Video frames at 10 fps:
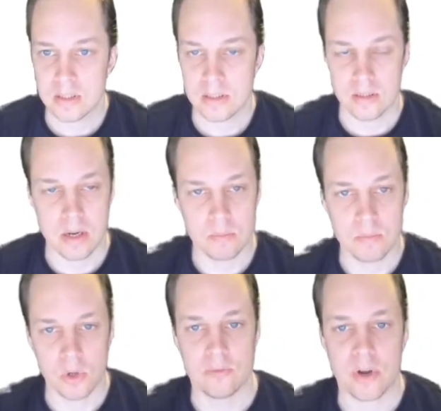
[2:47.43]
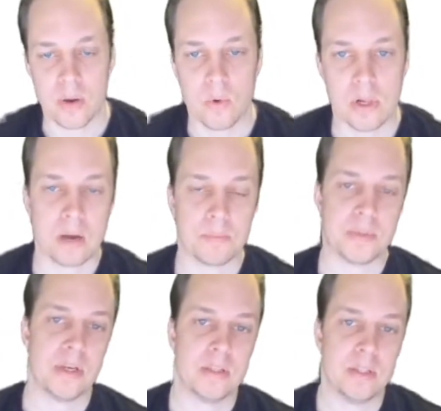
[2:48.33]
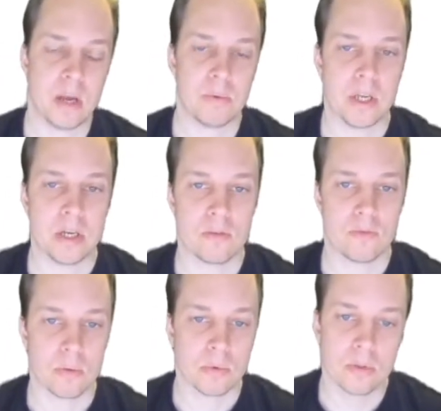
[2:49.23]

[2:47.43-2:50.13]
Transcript: So now Molnify will update the application from